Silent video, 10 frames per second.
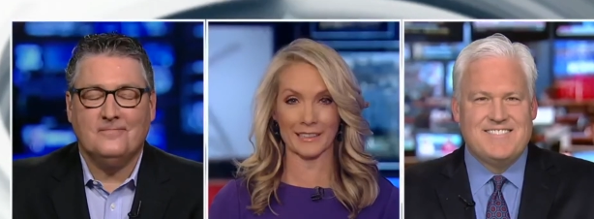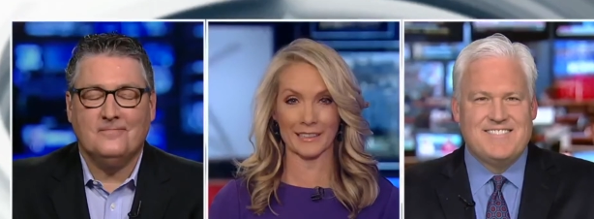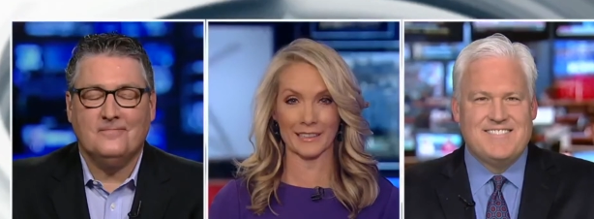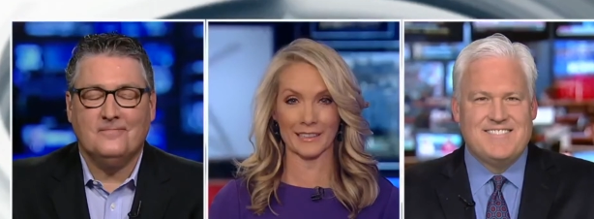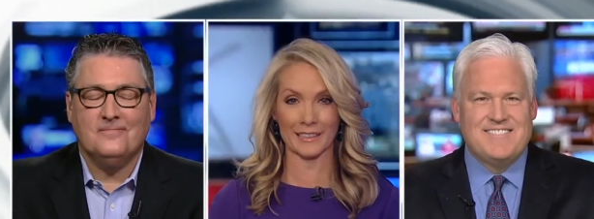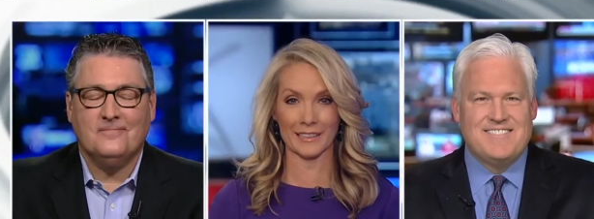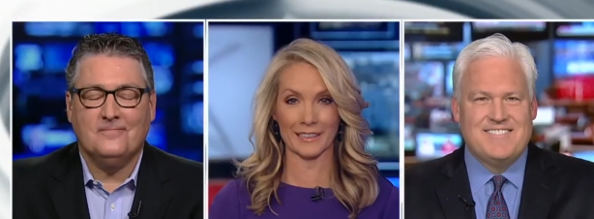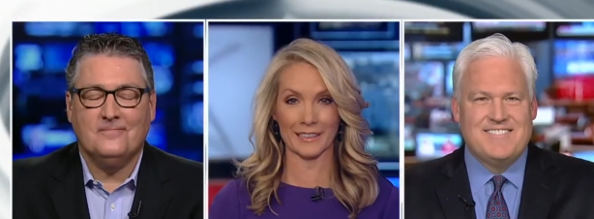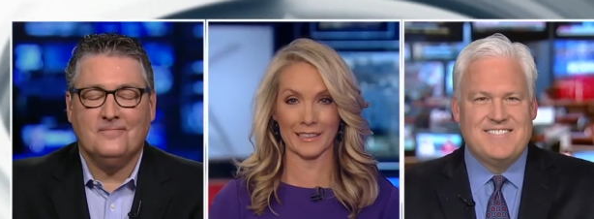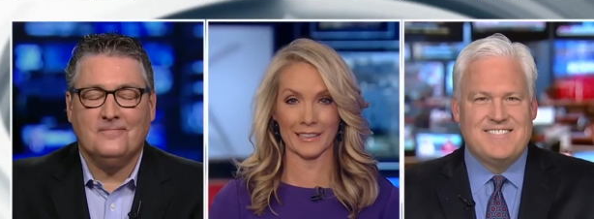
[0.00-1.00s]
Speaker 1: challenger
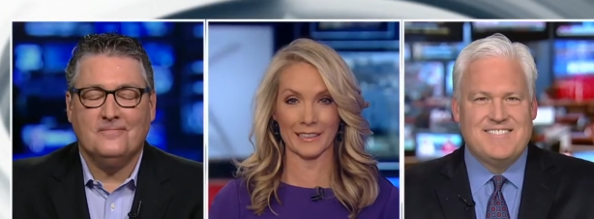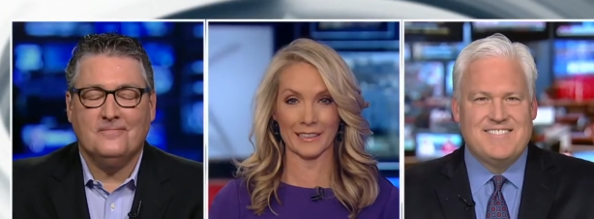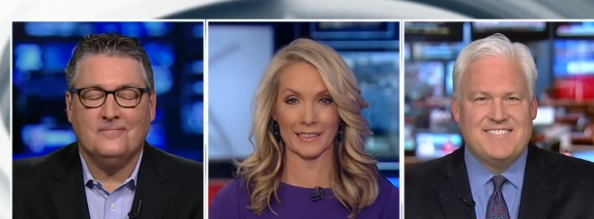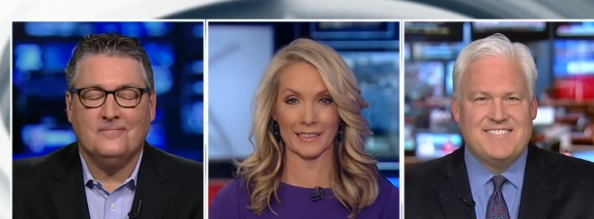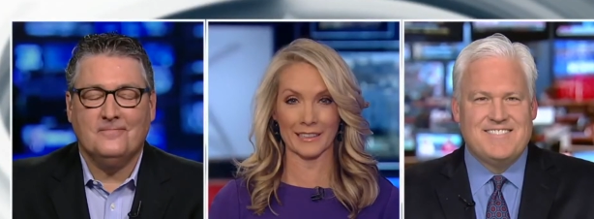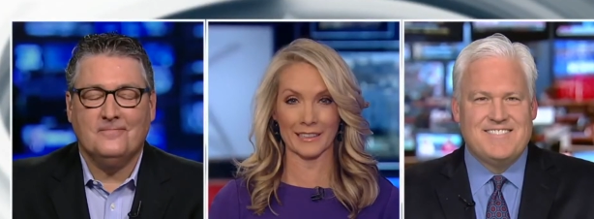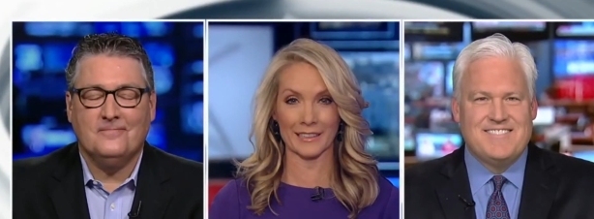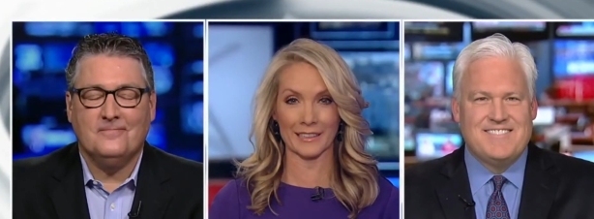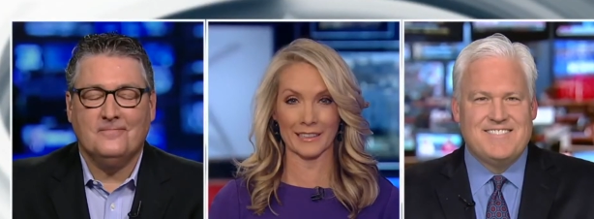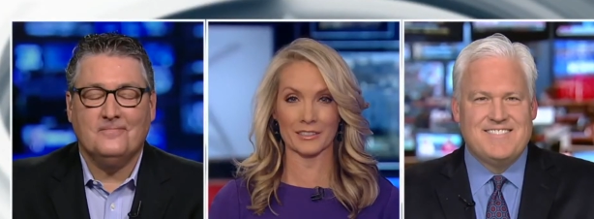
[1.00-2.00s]
to him in
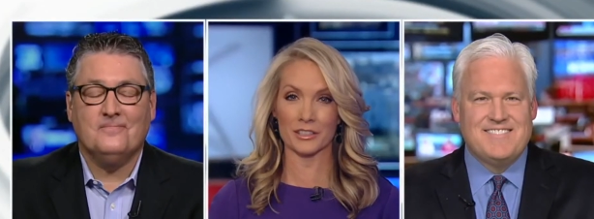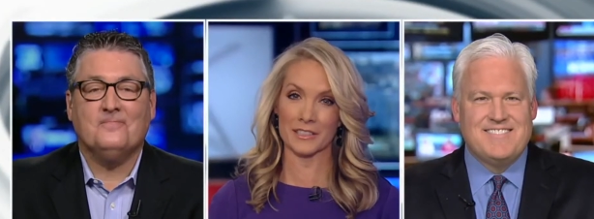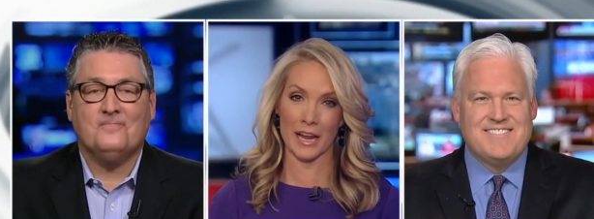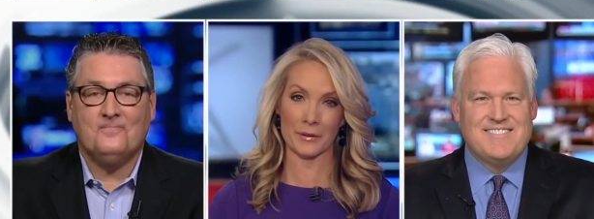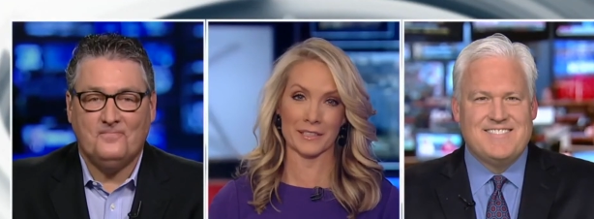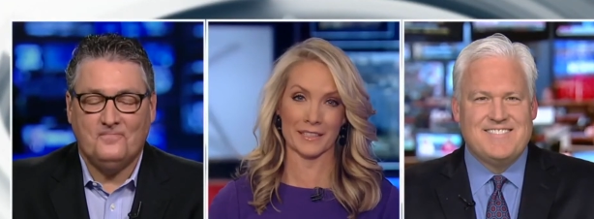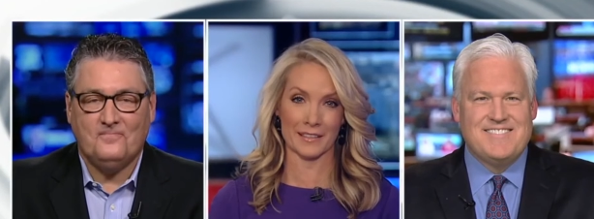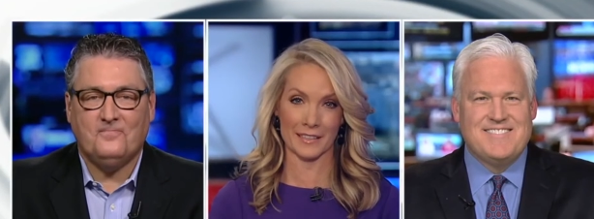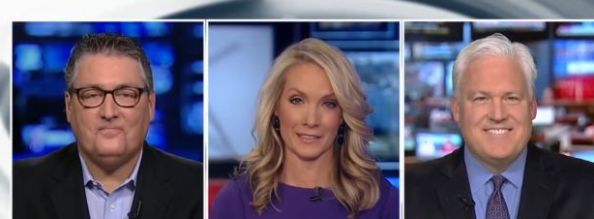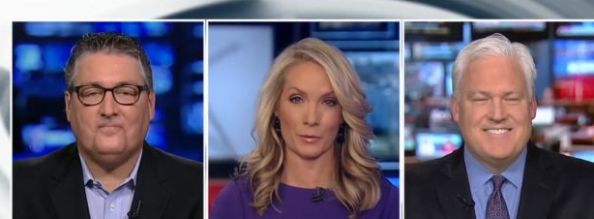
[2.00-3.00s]
2020. Just now he
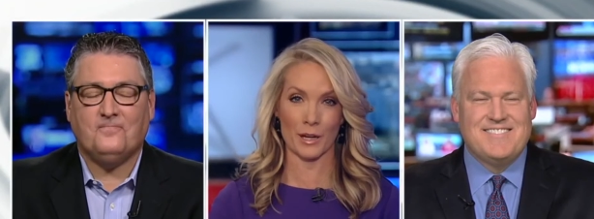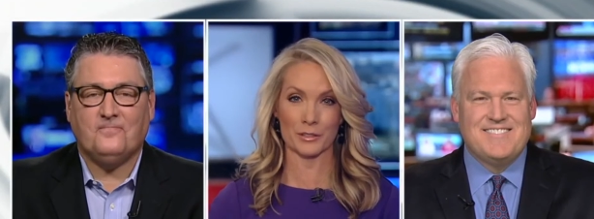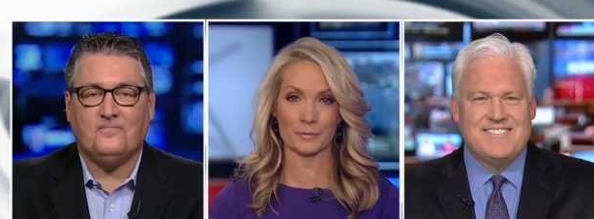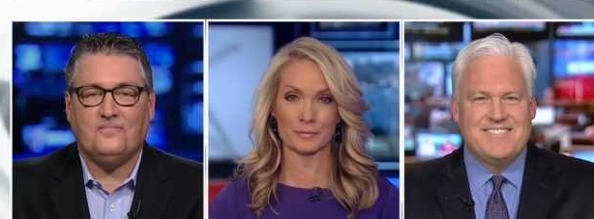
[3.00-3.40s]
said this. Watch.